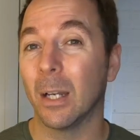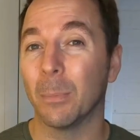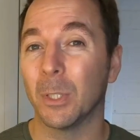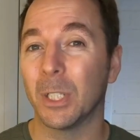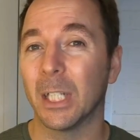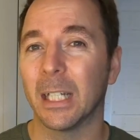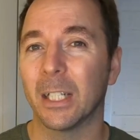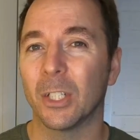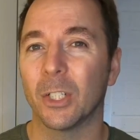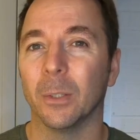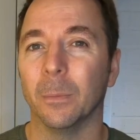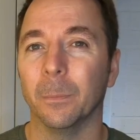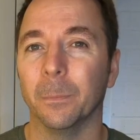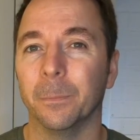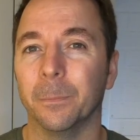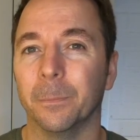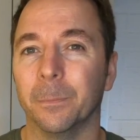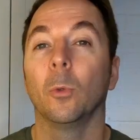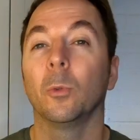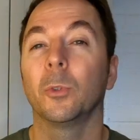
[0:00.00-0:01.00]
eye protection.
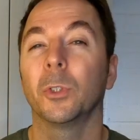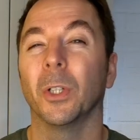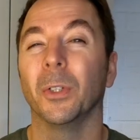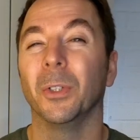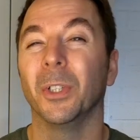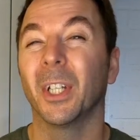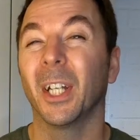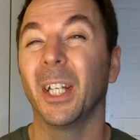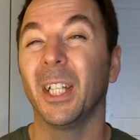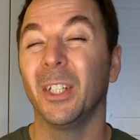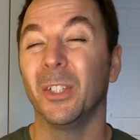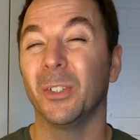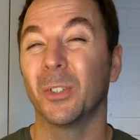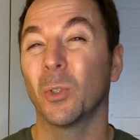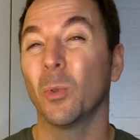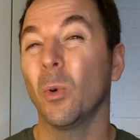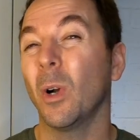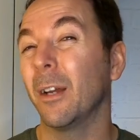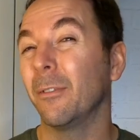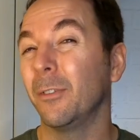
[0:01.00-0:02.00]
Also, you're going to use
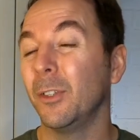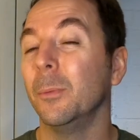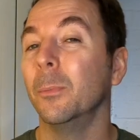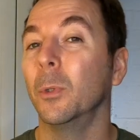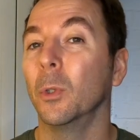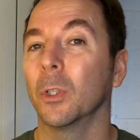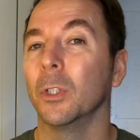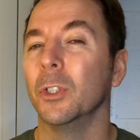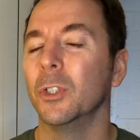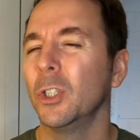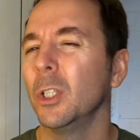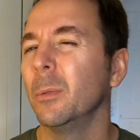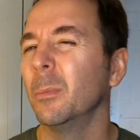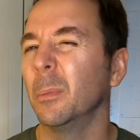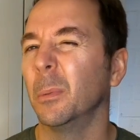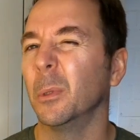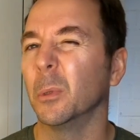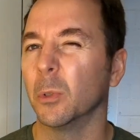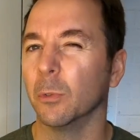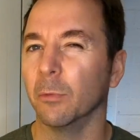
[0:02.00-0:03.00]
quite a few more
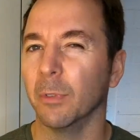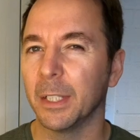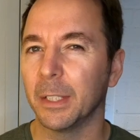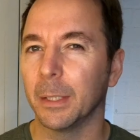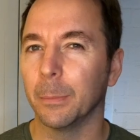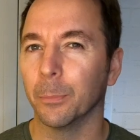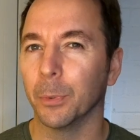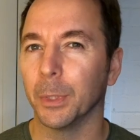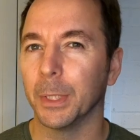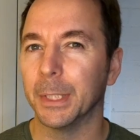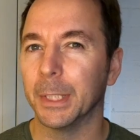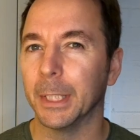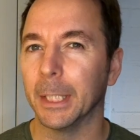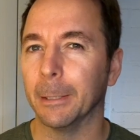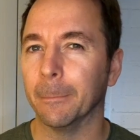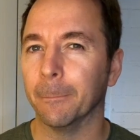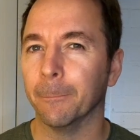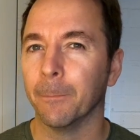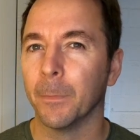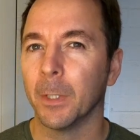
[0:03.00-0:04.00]
consumables with resin
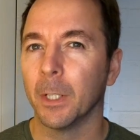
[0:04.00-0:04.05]
printing.